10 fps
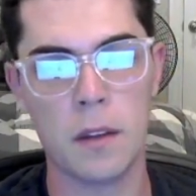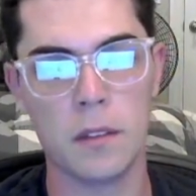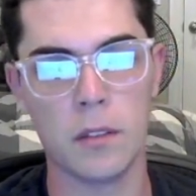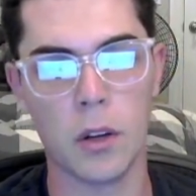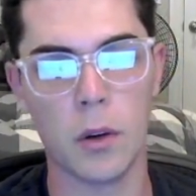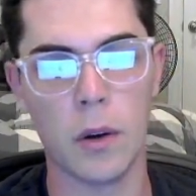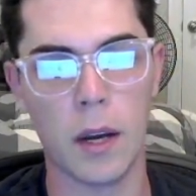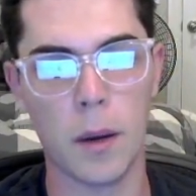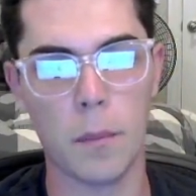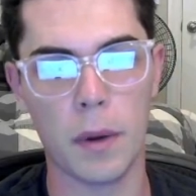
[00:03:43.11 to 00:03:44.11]
So,
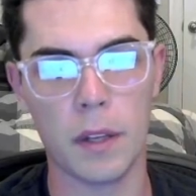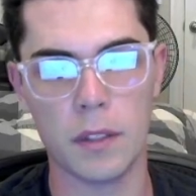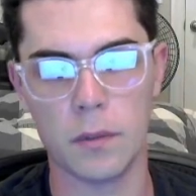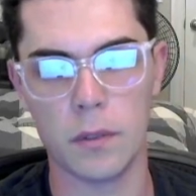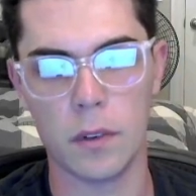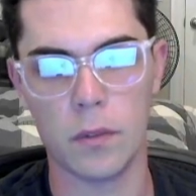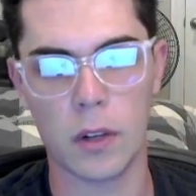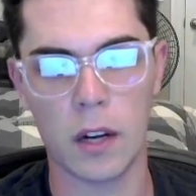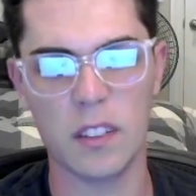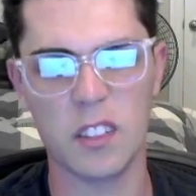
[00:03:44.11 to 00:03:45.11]
but
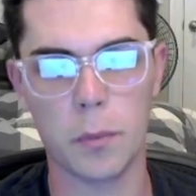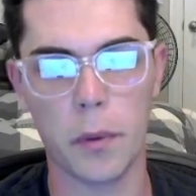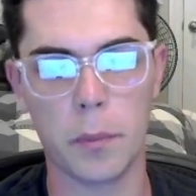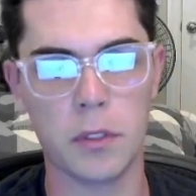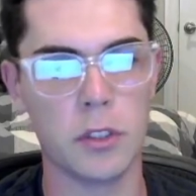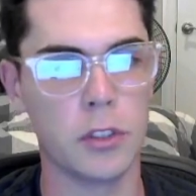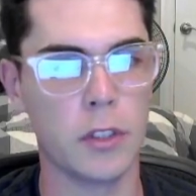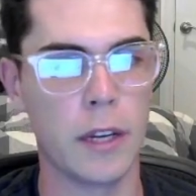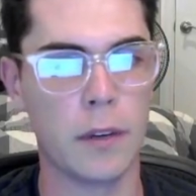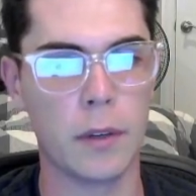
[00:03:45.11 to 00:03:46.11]
regardless, both
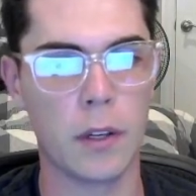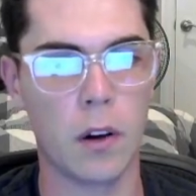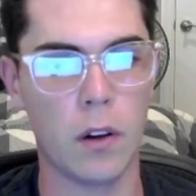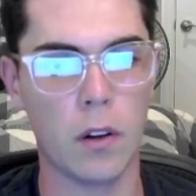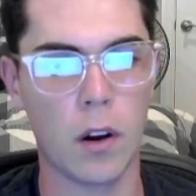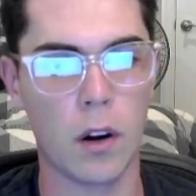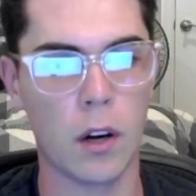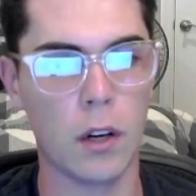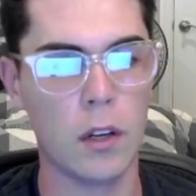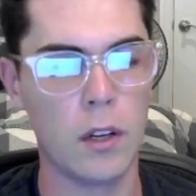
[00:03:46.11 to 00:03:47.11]
precision and recall are